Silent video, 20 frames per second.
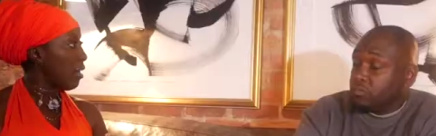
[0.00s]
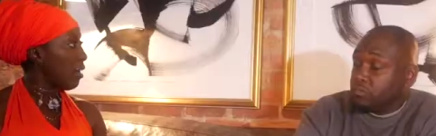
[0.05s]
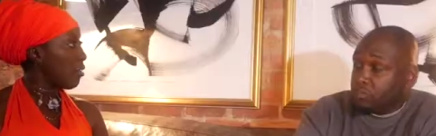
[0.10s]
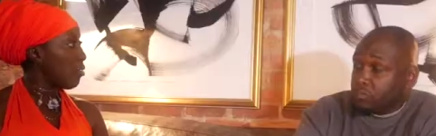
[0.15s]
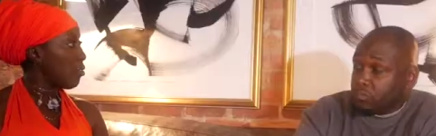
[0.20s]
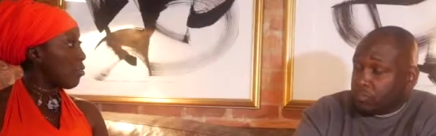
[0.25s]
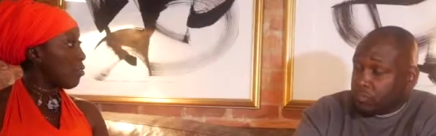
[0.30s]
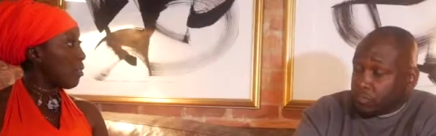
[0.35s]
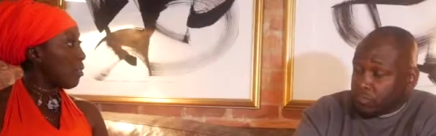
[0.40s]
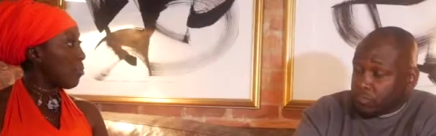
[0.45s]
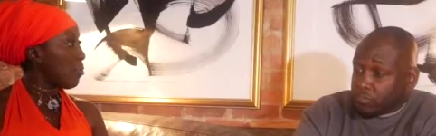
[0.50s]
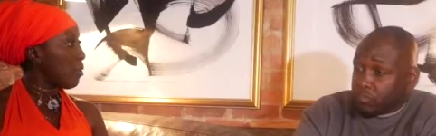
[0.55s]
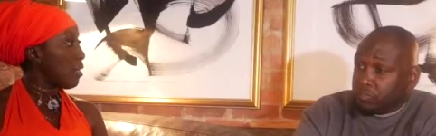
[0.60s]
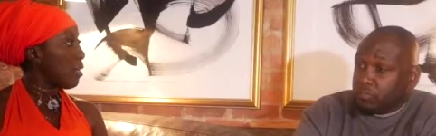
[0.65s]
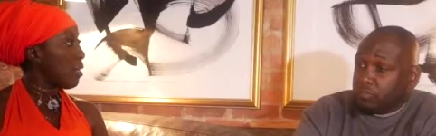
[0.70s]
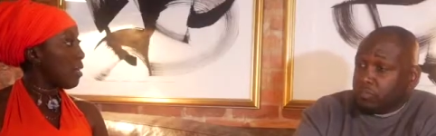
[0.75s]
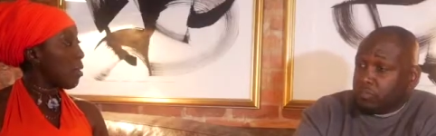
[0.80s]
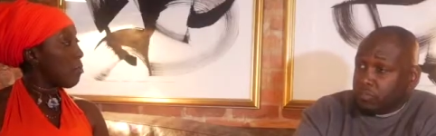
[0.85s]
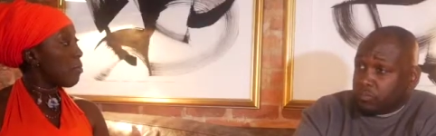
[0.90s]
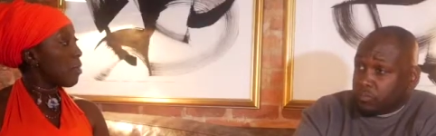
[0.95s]
Speaker 1: You know what I mean?
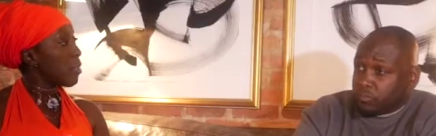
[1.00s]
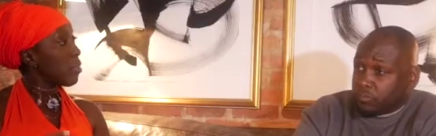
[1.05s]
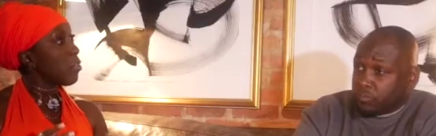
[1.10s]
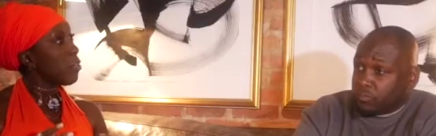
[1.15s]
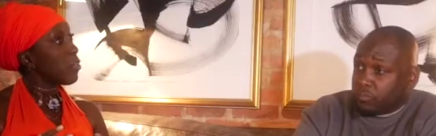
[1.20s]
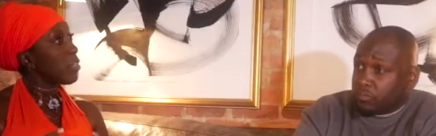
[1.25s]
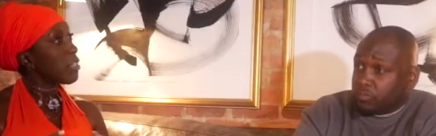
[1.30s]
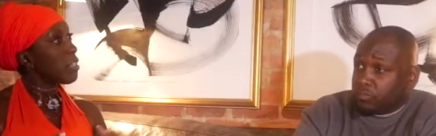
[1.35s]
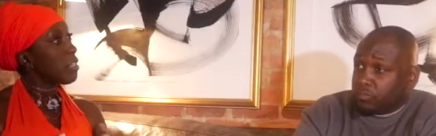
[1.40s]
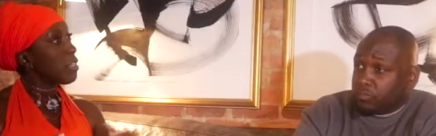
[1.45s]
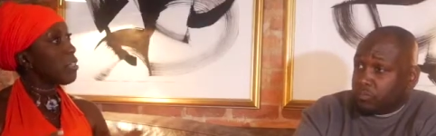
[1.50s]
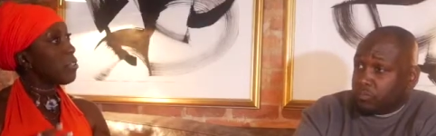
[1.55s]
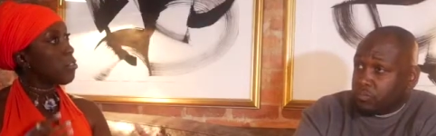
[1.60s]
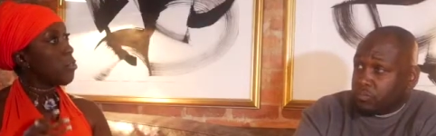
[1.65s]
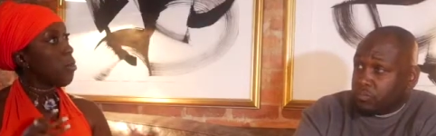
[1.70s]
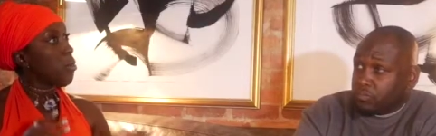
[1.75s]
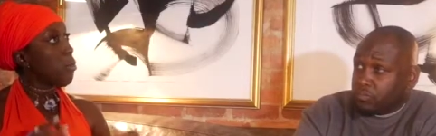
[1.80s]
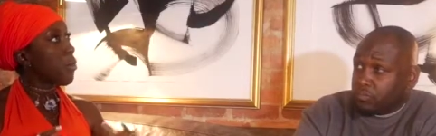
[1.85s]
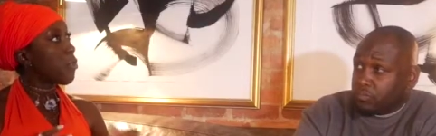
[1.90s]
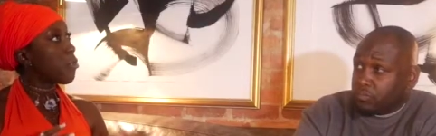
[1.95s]
Because he's
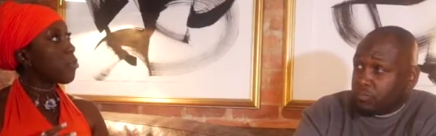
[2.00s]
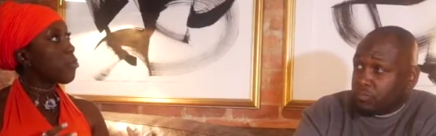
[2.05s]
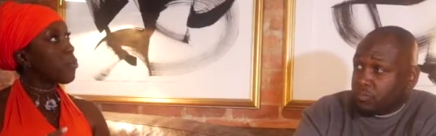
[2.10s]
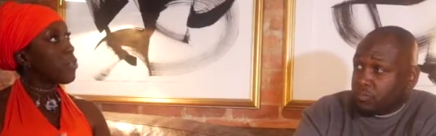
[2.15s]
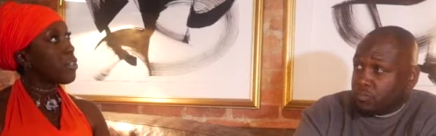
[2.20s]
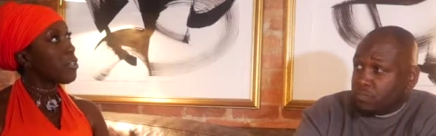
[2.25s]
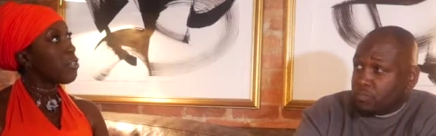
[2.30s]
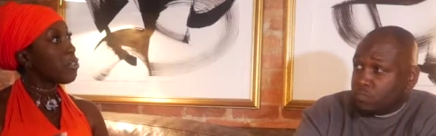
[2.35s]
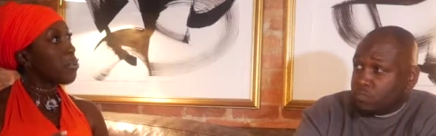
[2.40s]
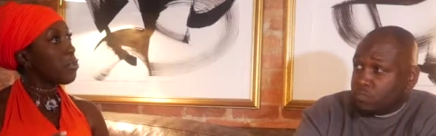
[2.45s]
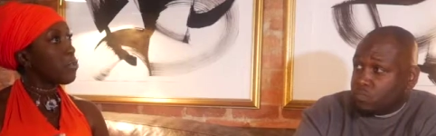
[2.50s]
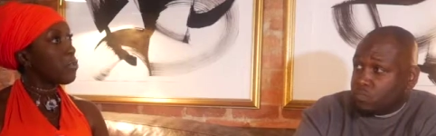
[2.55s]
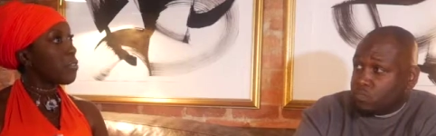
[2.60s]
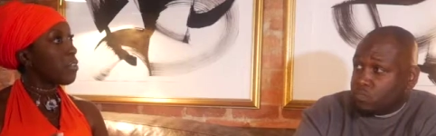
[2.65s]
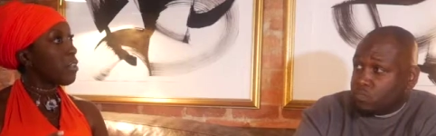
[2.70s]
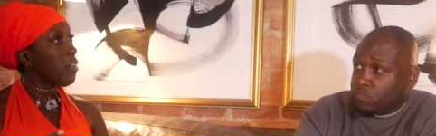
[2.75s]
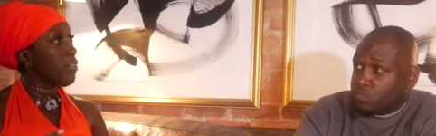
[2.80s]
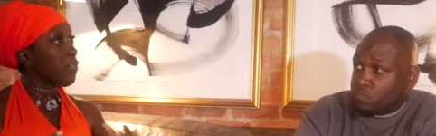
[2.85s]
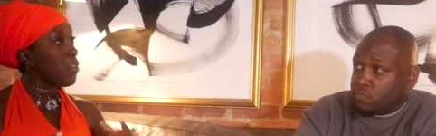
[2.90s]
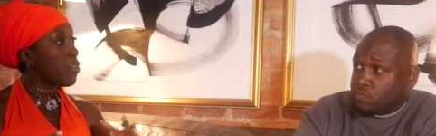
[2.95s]
going through his own
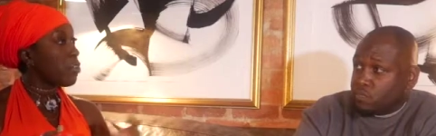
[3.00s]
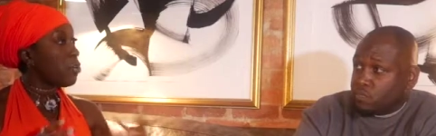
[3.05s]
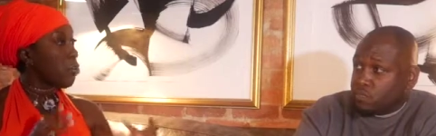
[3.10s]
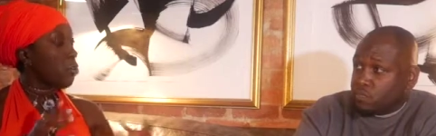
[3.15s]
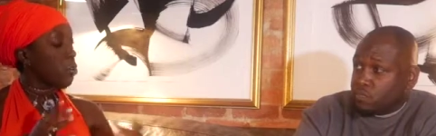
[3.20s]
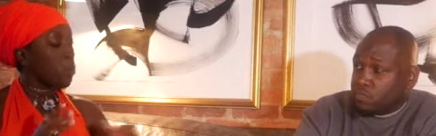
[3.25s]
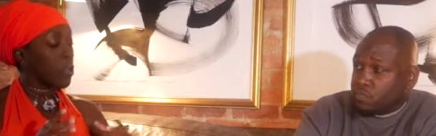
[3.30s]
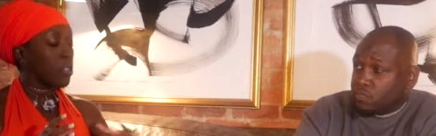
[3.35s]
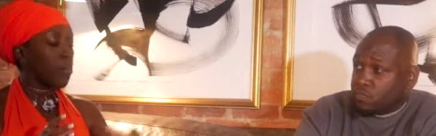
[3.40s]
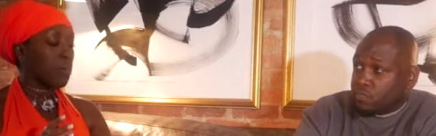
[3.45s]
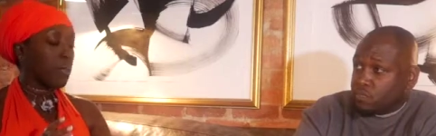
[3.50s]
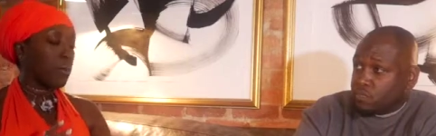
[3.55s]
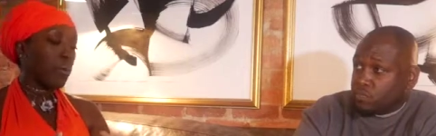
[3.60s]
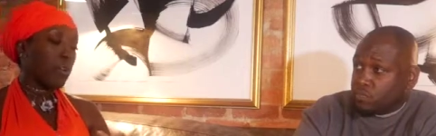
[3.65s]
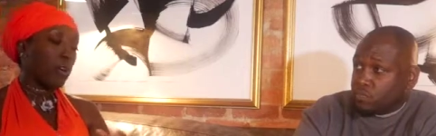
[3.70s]
stuff, and, you know, once people